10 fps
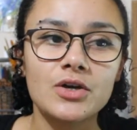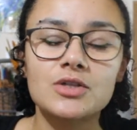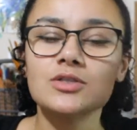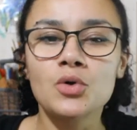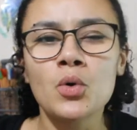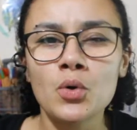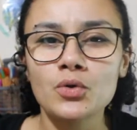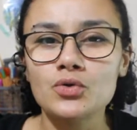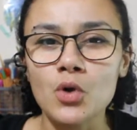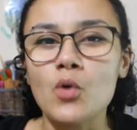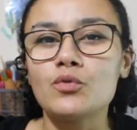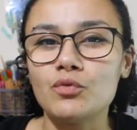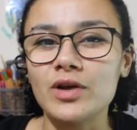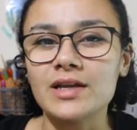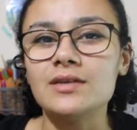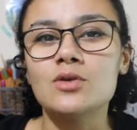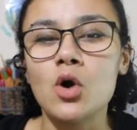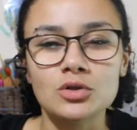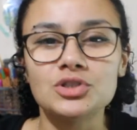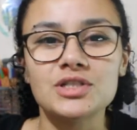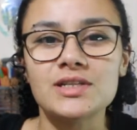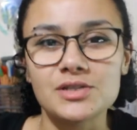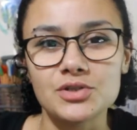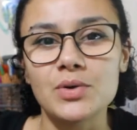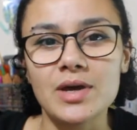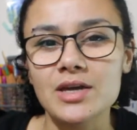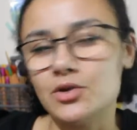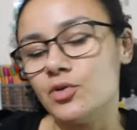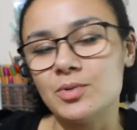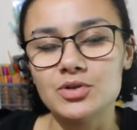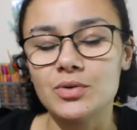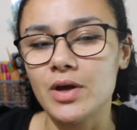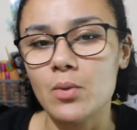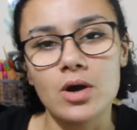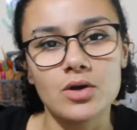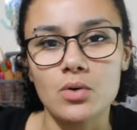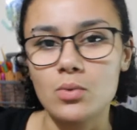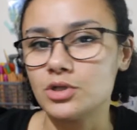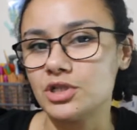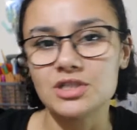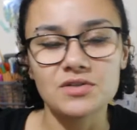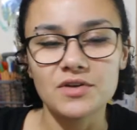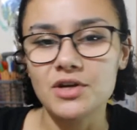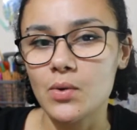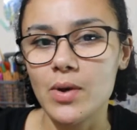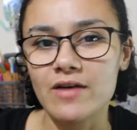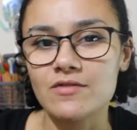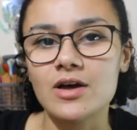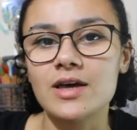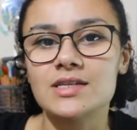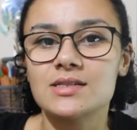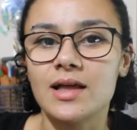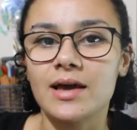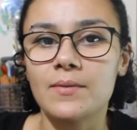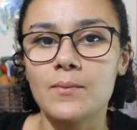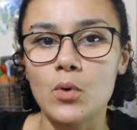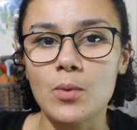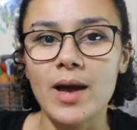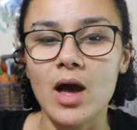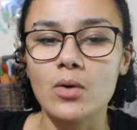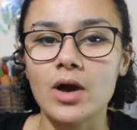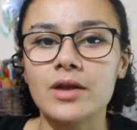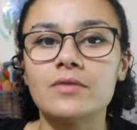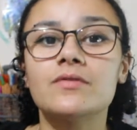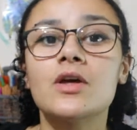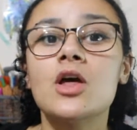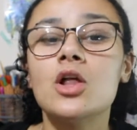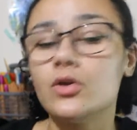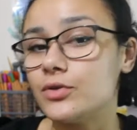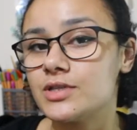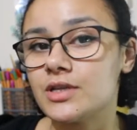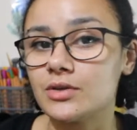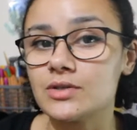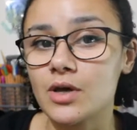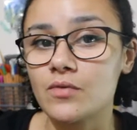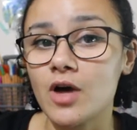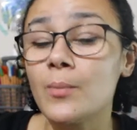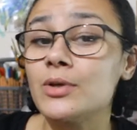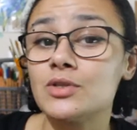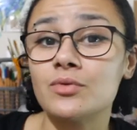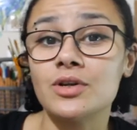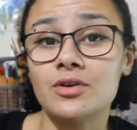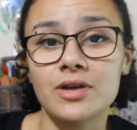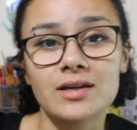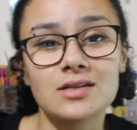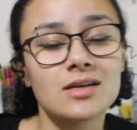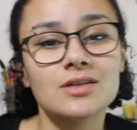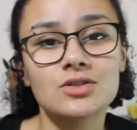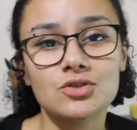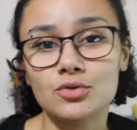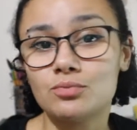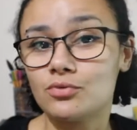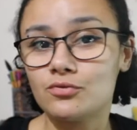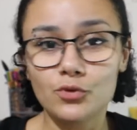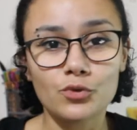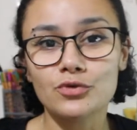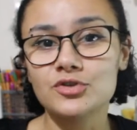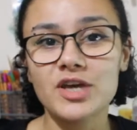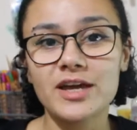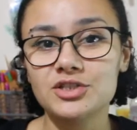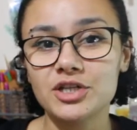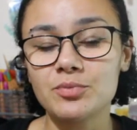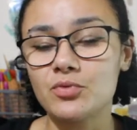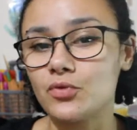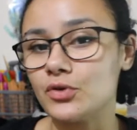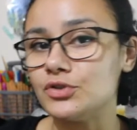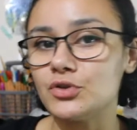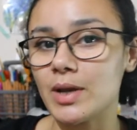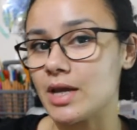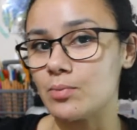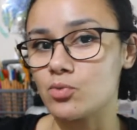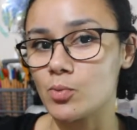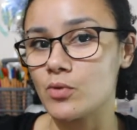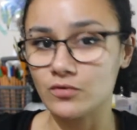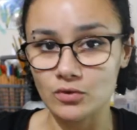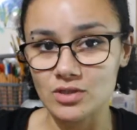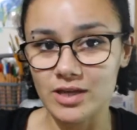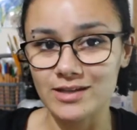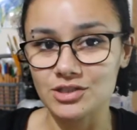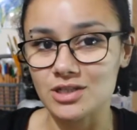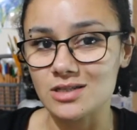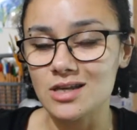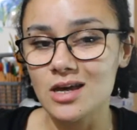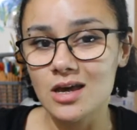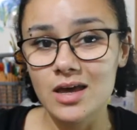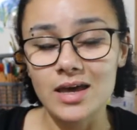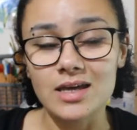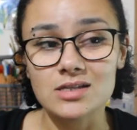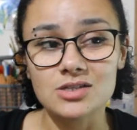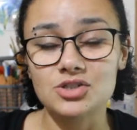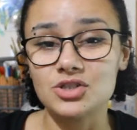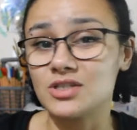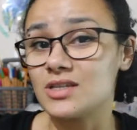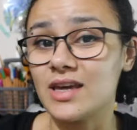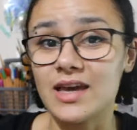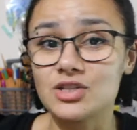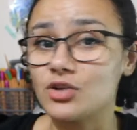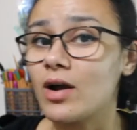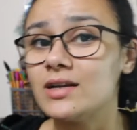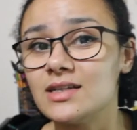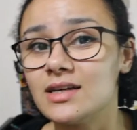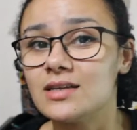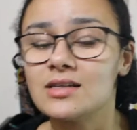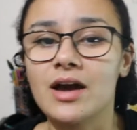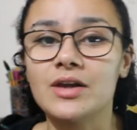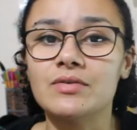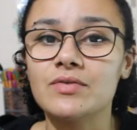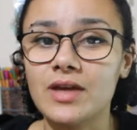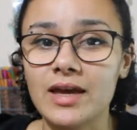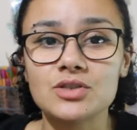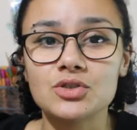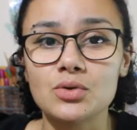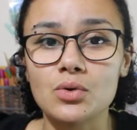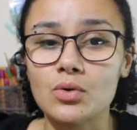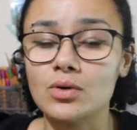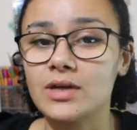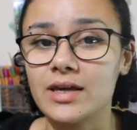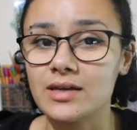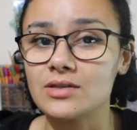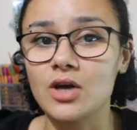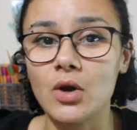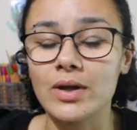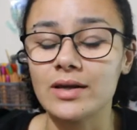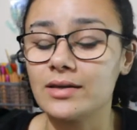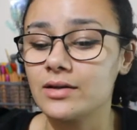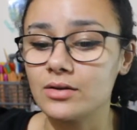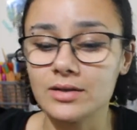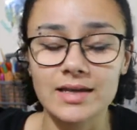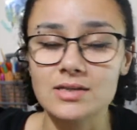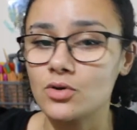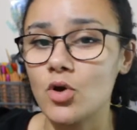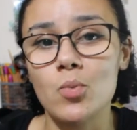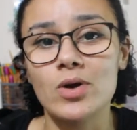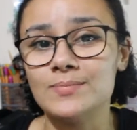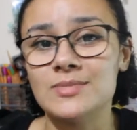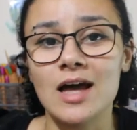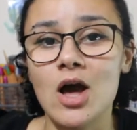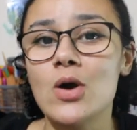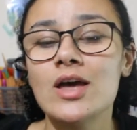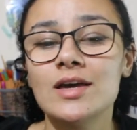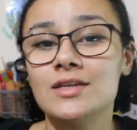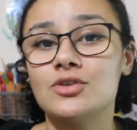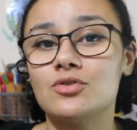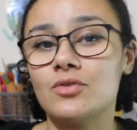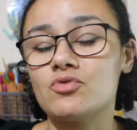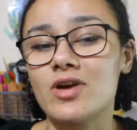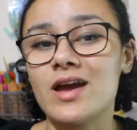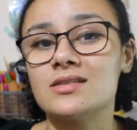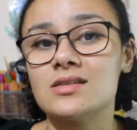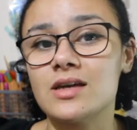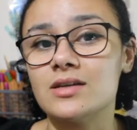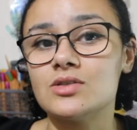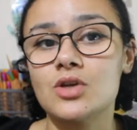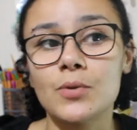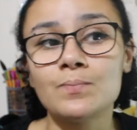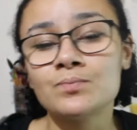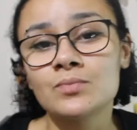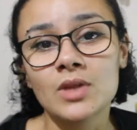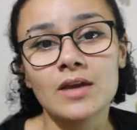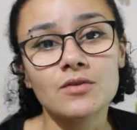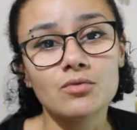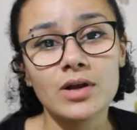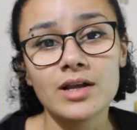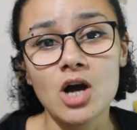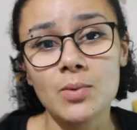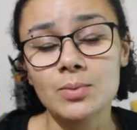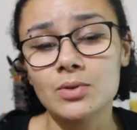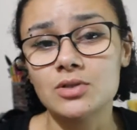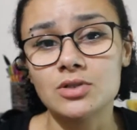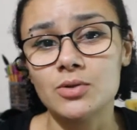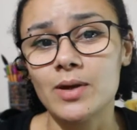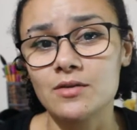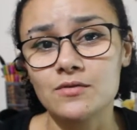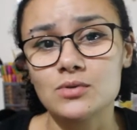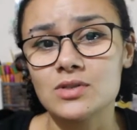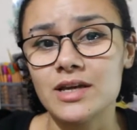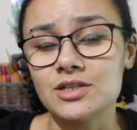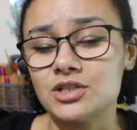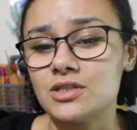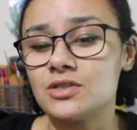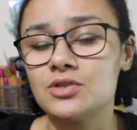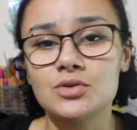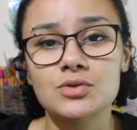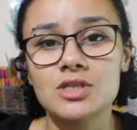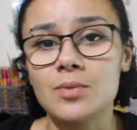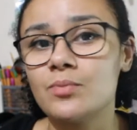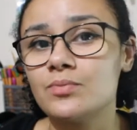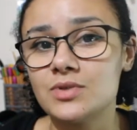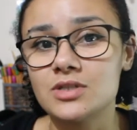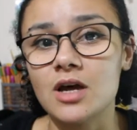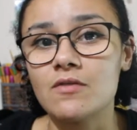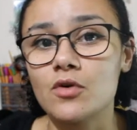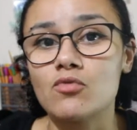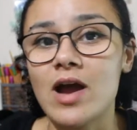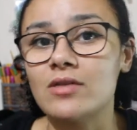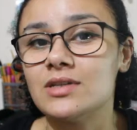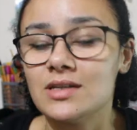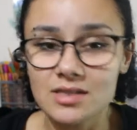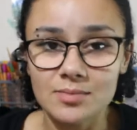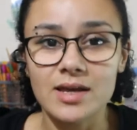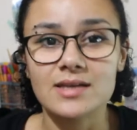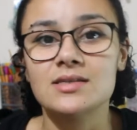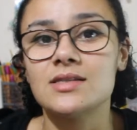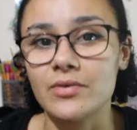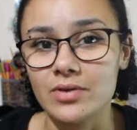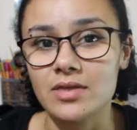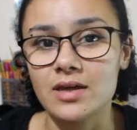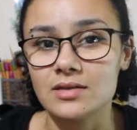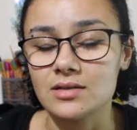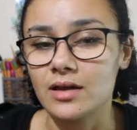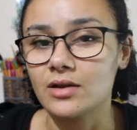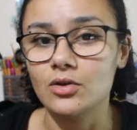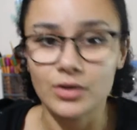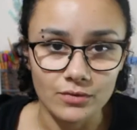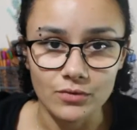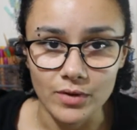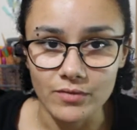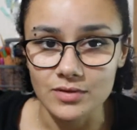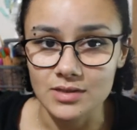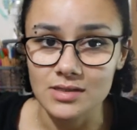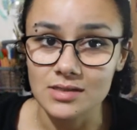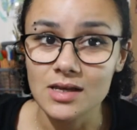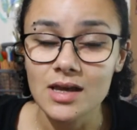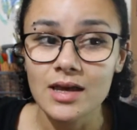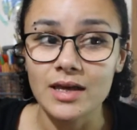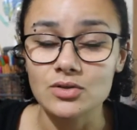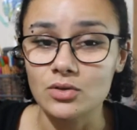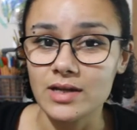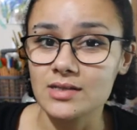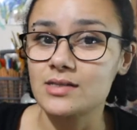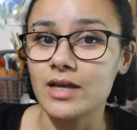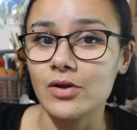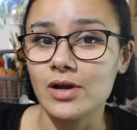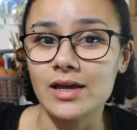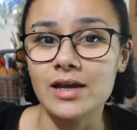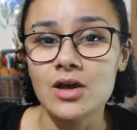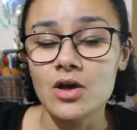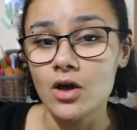because you're not really consciously doing it, you could be doing it while you're watching TV or whatever. It's like more about kind of loosening yourself up. It's a really good exercise to do before you're sketching, before you do any proper full sketches. It just gets your ideas, kind of gets your gears going, gets the cobwebs out. It's a great exercise. So if you really can't be bothered to do any full sketches, do some stuff around it, some necessary things like looking for references. It's not necessarily